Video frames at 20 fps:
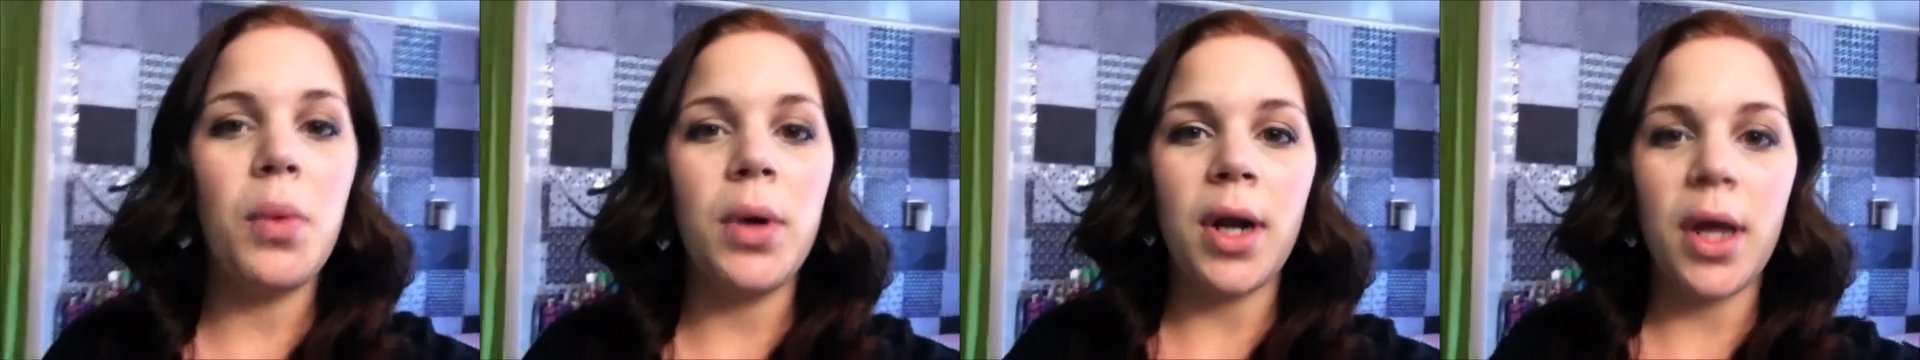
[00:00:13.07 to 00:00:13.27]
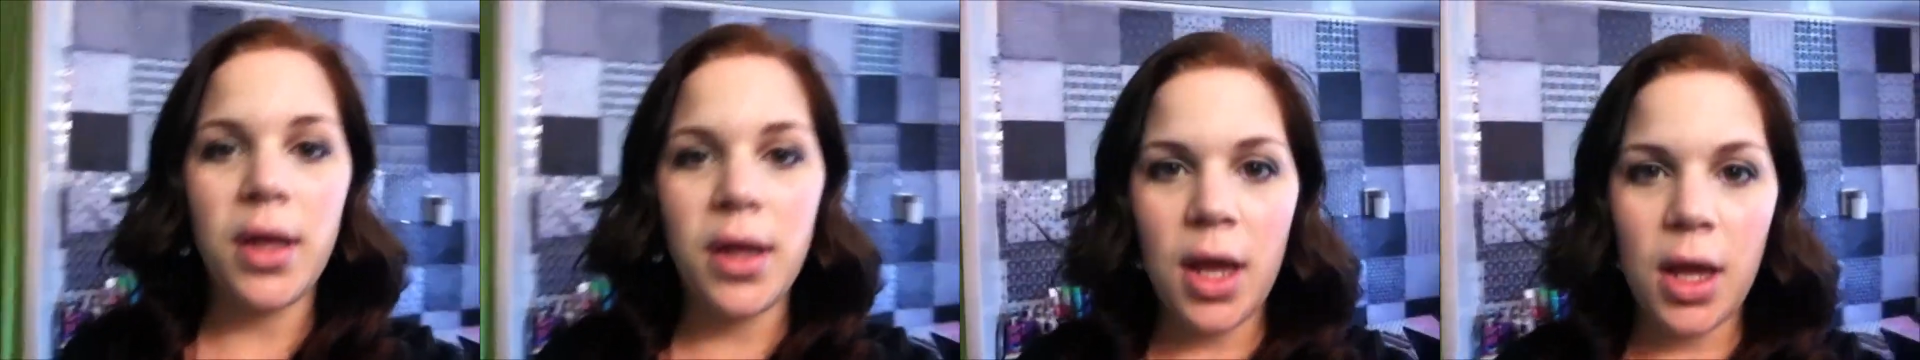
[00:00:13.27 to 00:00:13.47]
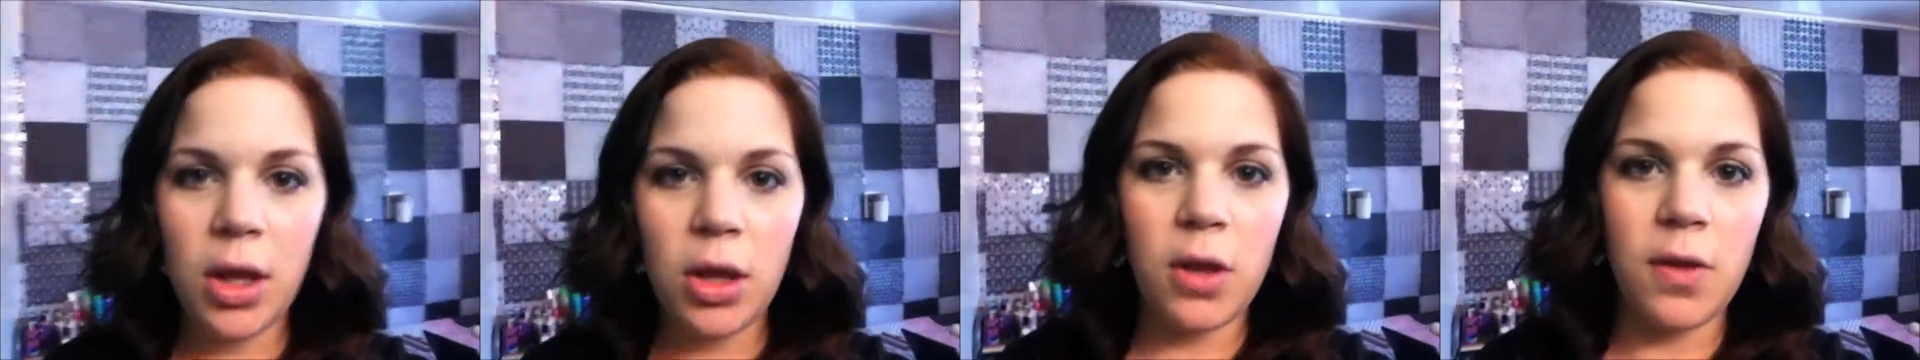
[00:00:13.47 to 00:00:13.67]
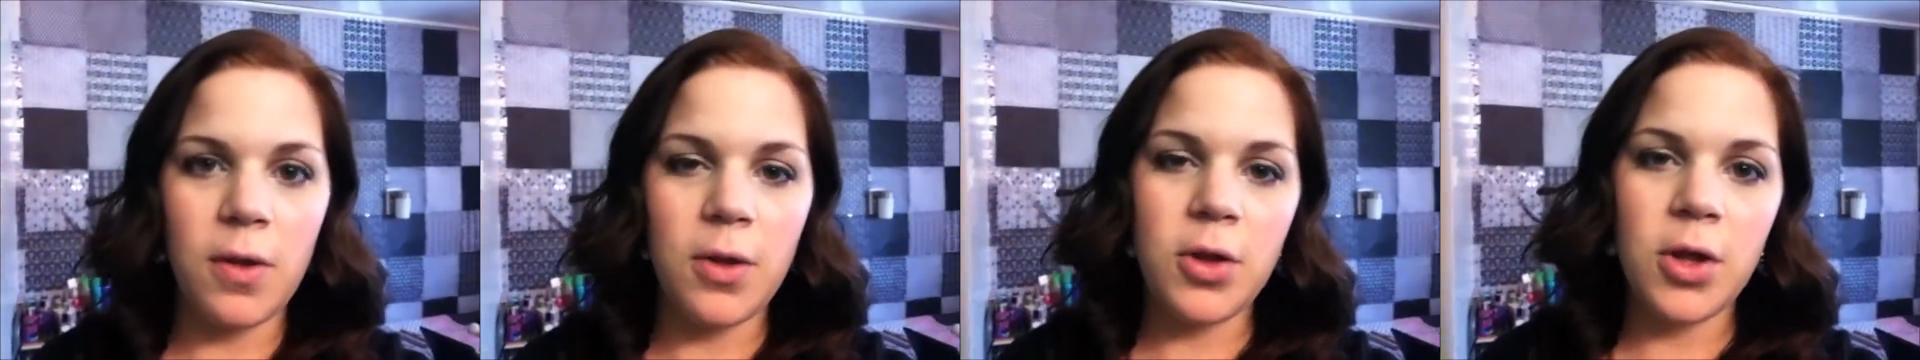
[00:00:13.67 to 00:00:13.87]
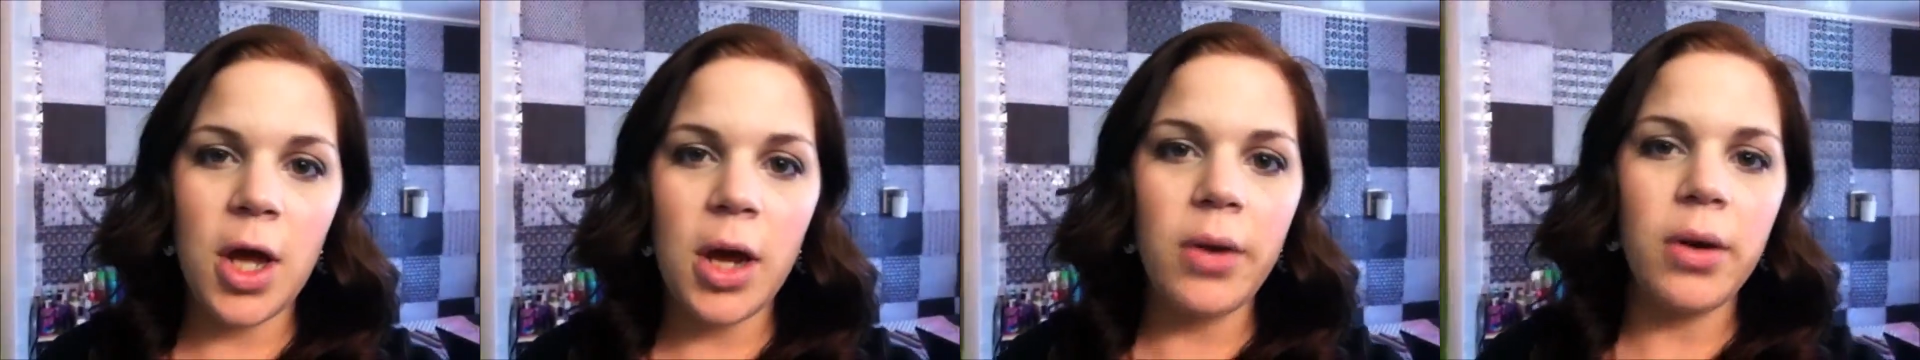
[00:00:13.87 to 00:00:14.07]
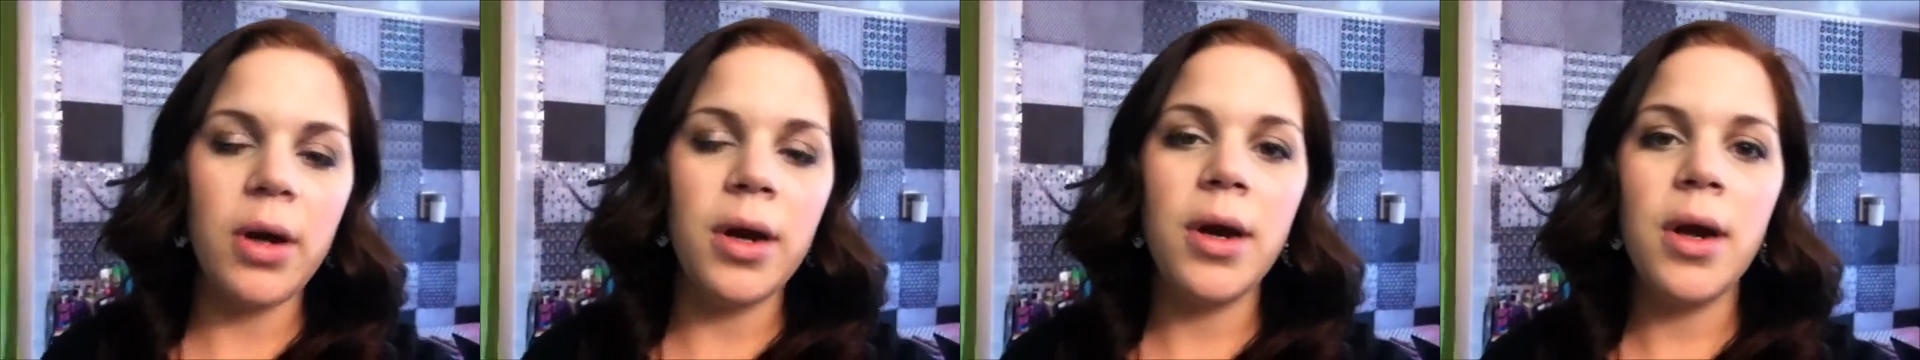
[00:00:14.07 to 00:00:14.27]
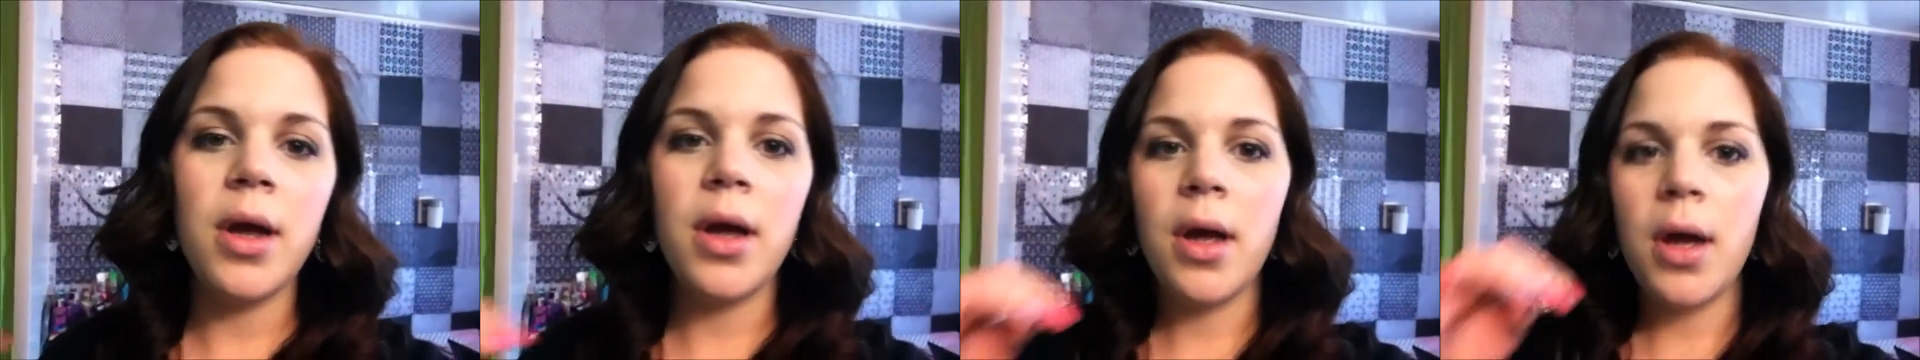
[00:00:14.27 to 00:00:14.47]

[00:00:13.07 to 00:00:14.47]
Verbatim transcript: what I take to the shower